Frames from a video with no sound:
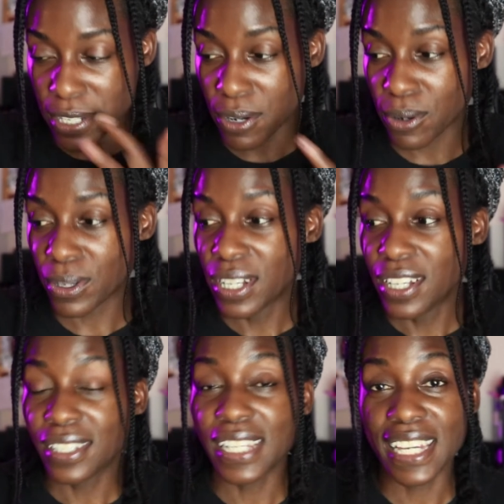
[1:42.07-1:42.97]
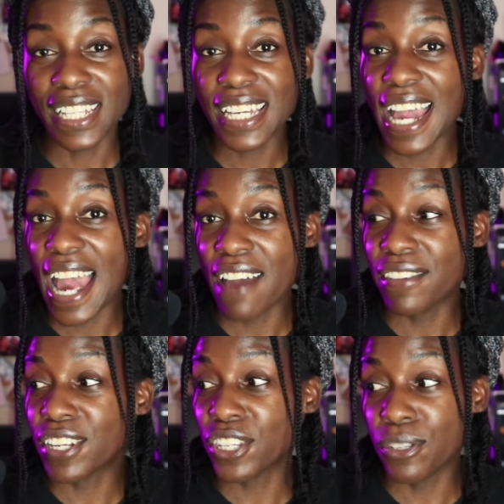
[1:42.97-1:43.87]
So lately I
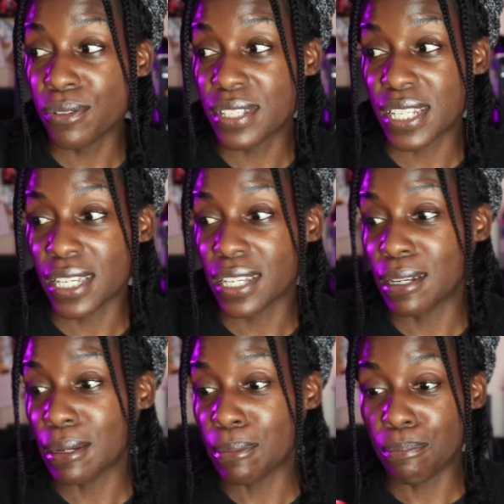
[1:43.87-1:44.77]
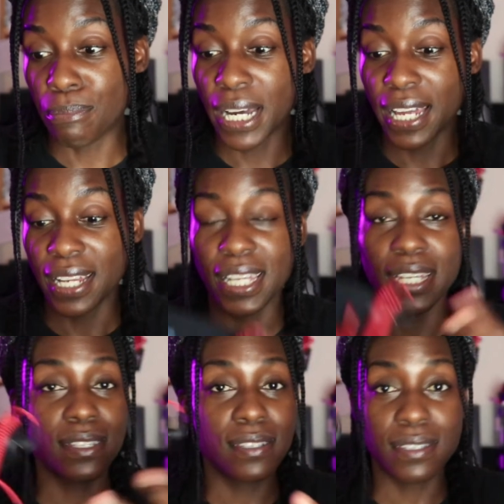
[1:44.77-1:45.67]
haven't used it, but
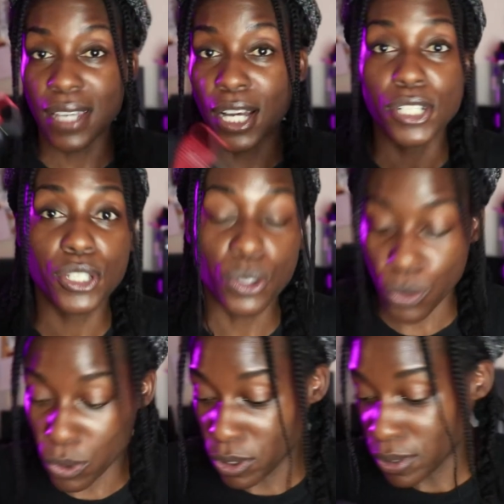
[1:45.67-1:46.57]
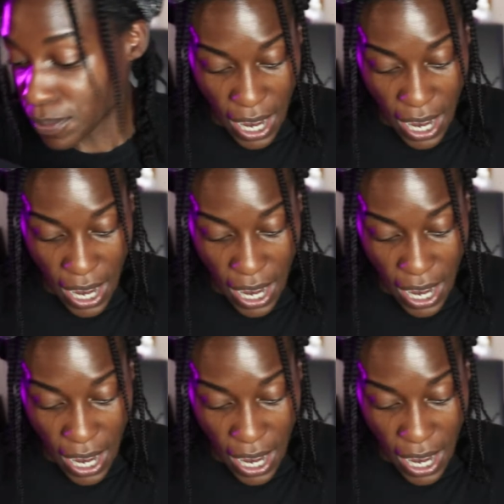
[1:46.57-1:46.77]
it's a tool.